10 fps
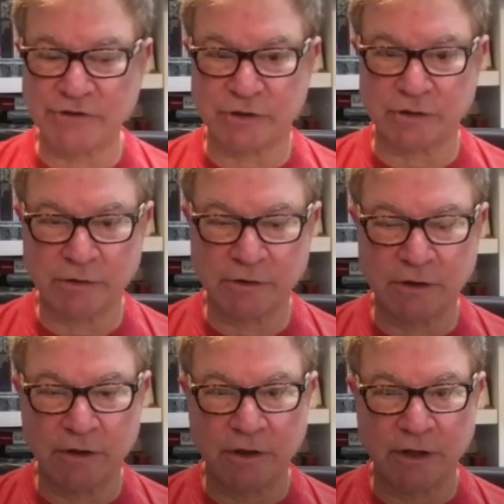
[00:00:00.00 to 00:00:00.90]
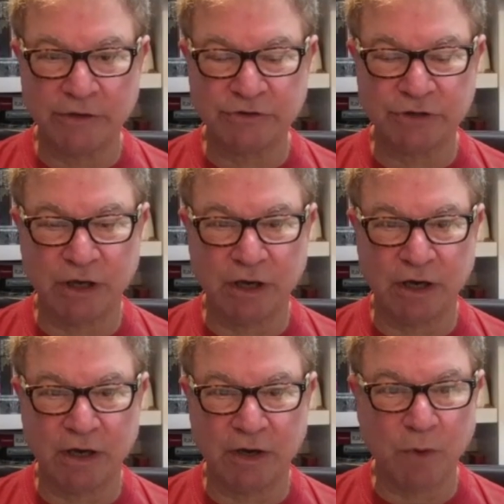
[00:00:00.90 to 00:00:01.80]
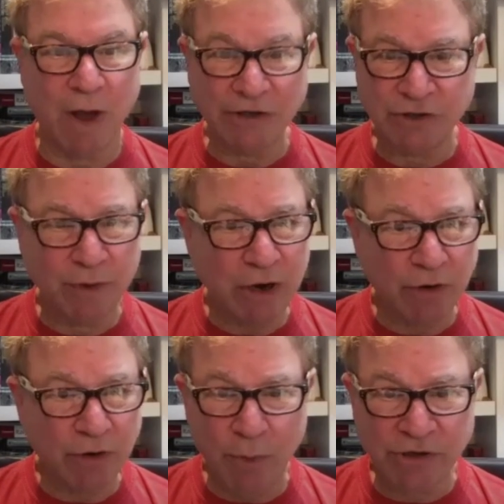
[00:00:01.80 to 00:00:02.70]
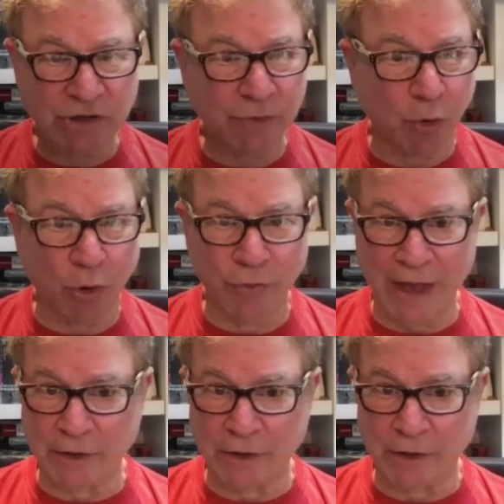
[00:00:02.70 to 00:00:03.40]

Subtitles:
of you. It's actually, we don't know each other all that